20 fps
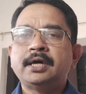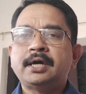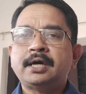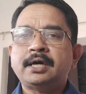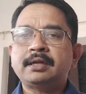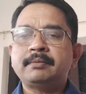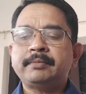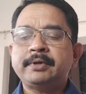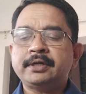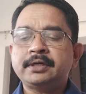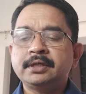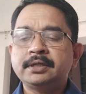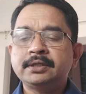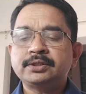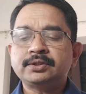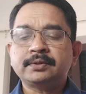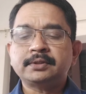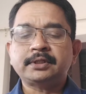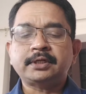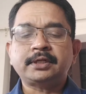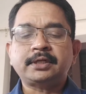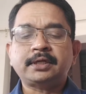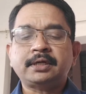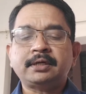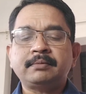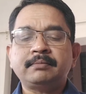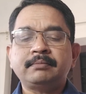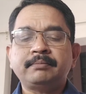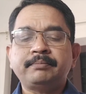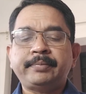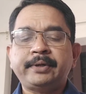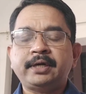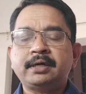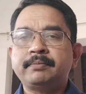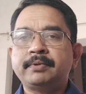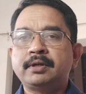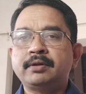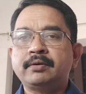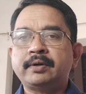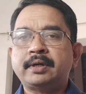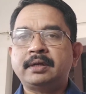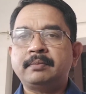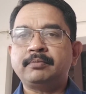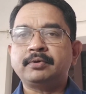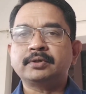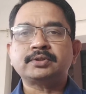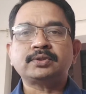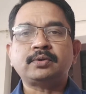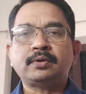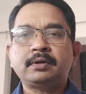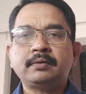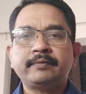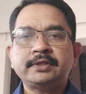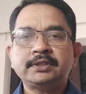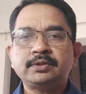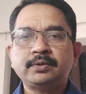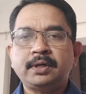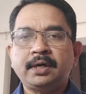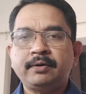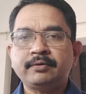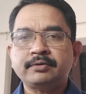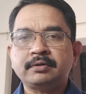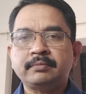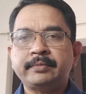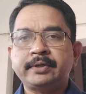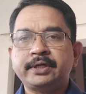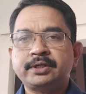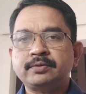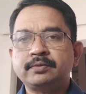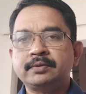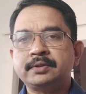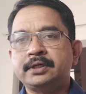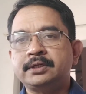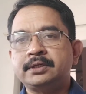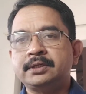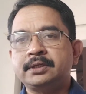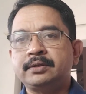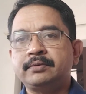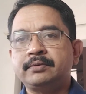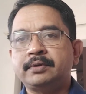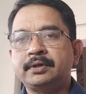and making sure that I am bare below elbow. So always you have to make sure that the